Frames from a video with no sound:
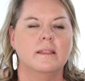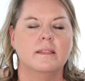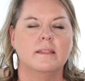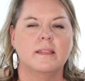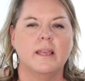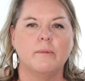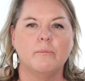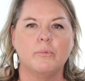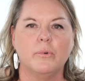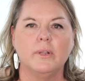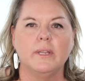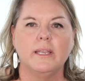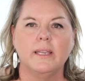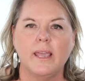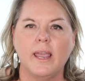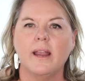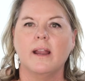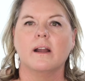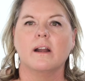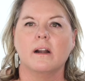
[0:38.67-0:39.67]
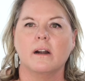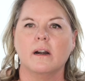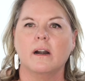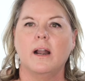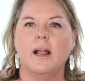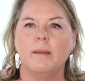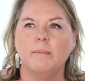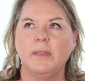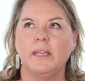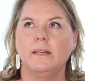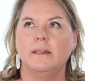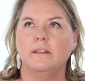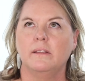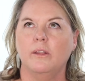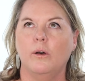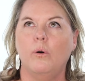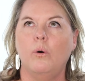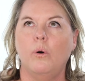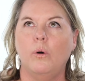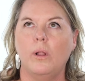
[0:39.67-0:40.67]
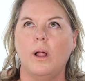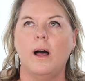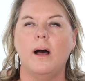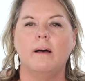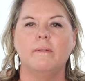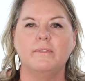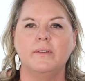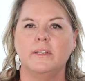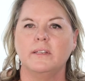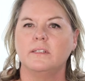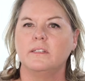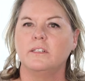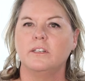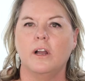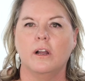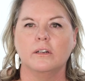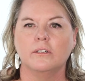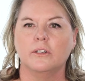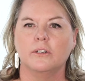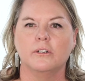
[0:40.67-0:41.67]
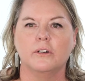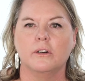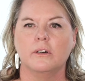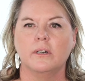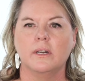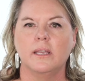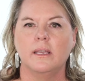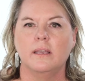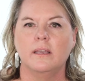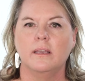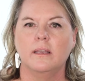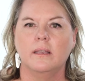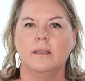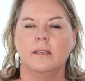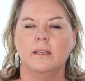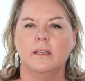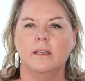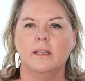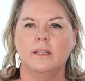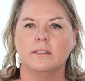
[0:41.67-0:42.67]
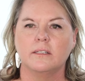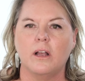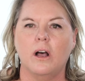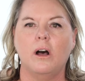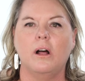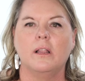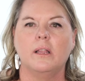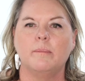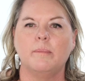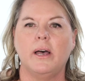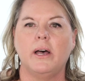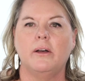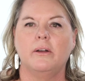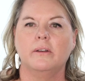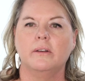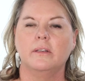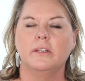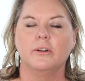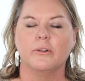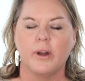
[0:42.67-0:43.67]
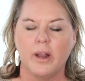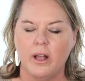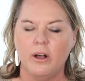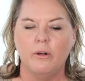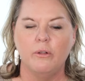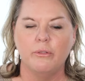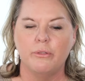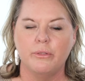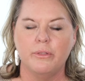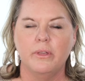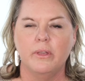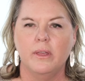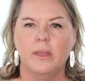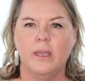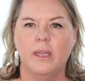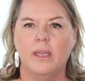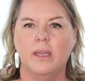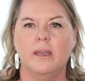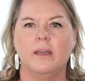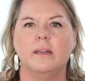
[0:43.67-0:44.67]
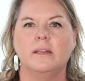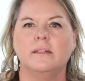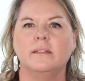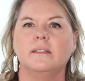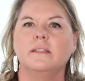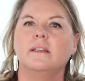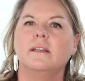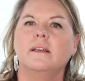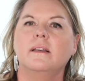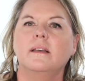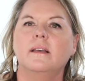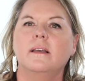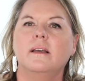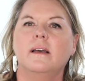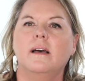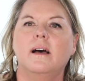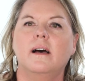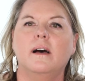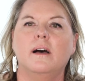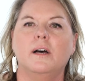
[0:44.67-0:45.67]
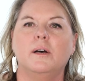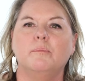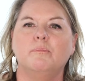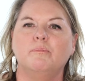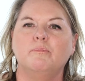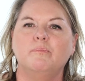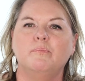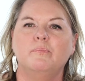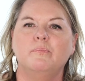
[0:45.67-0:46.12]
they really care. I mean, the whole office, Dr. Gurney, it's all about your health and um,